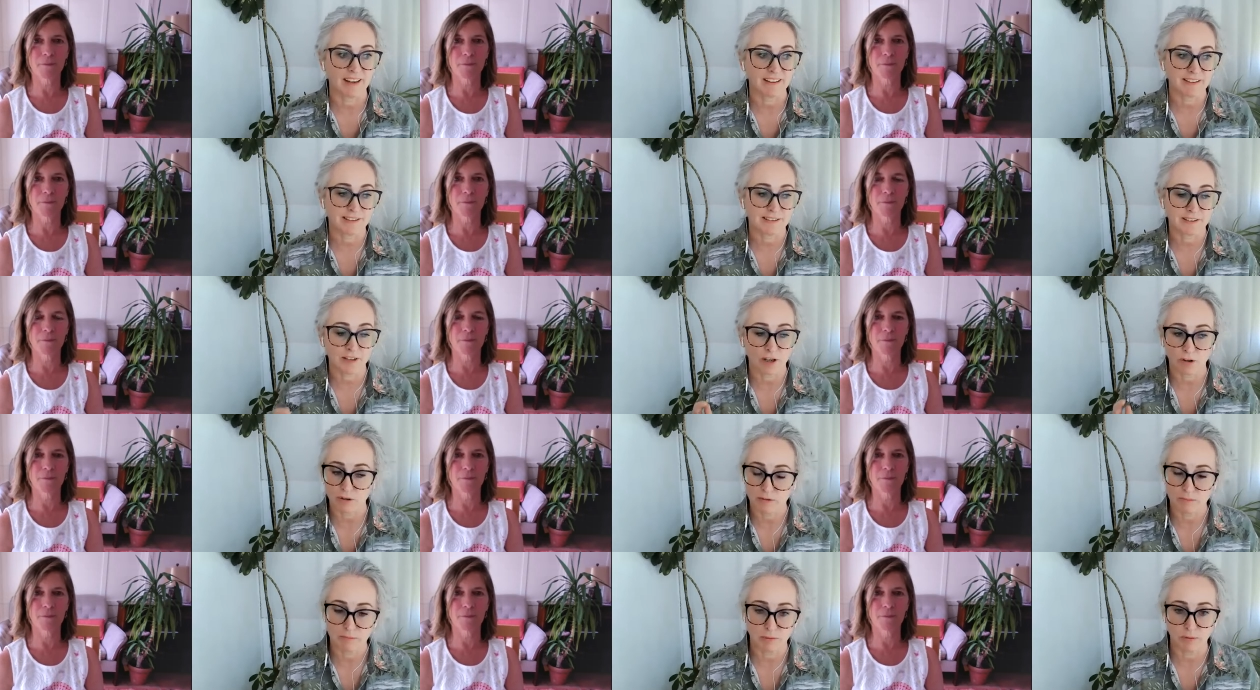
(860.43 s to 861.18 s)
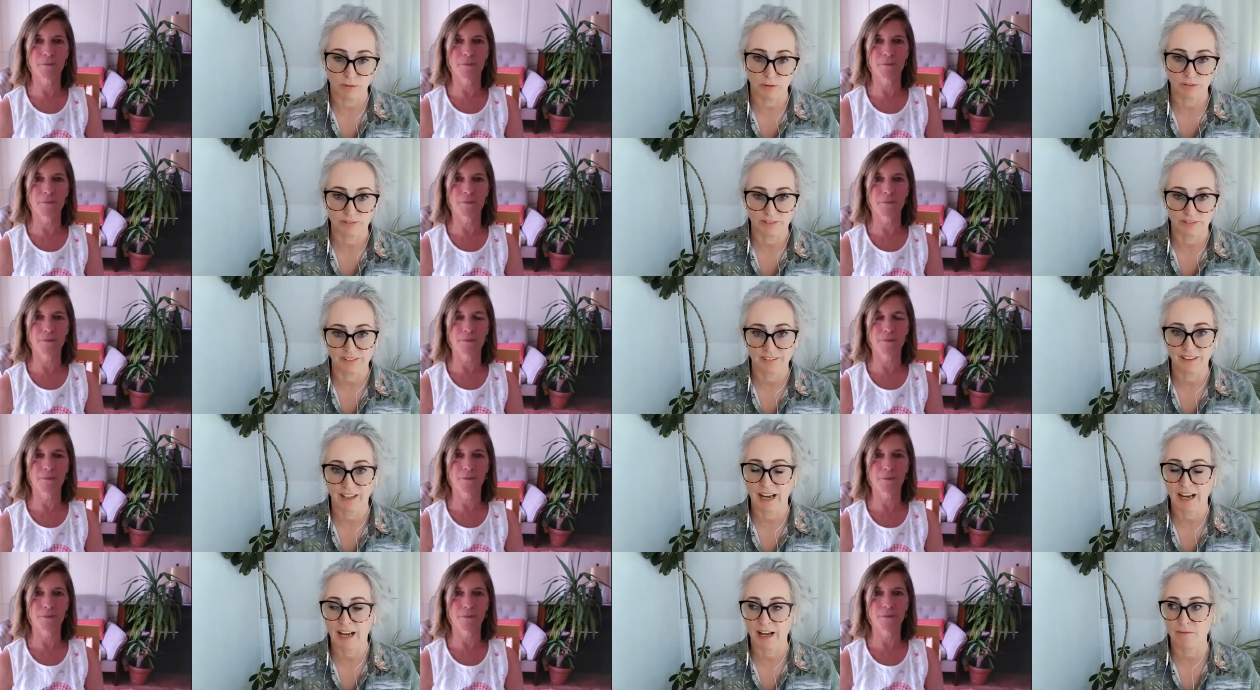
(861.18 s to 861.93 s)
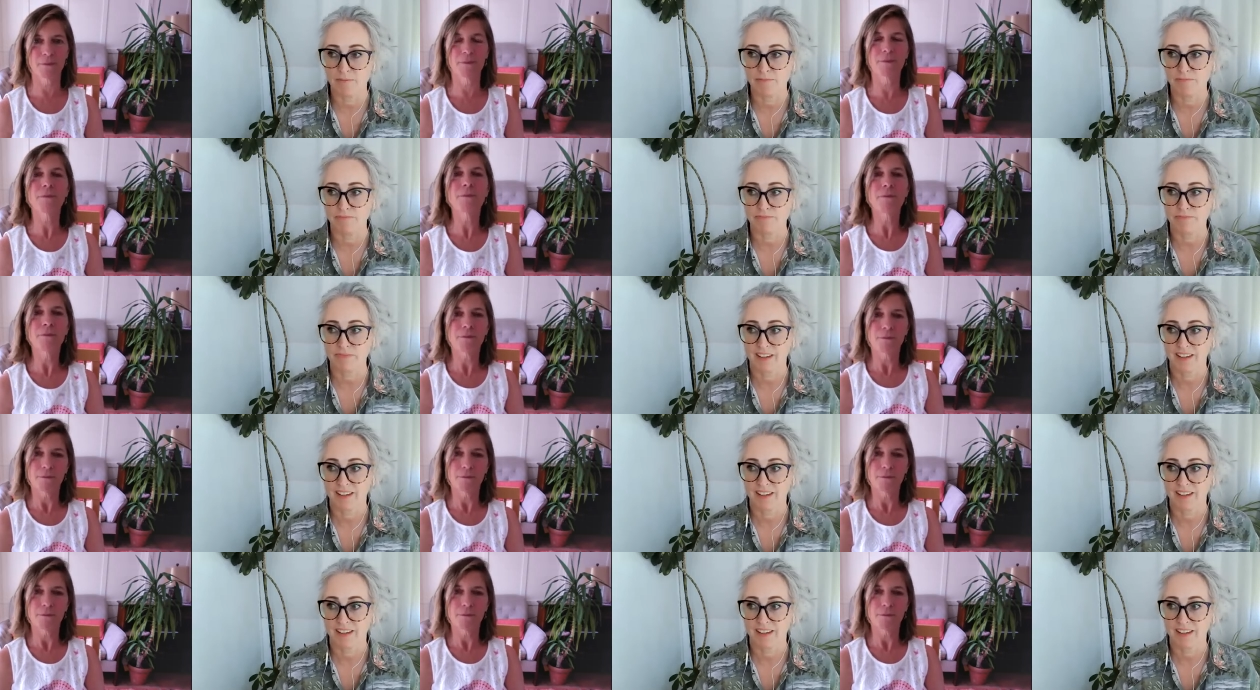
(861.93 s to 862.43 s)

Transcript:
Speaker 1: It's so important. Um,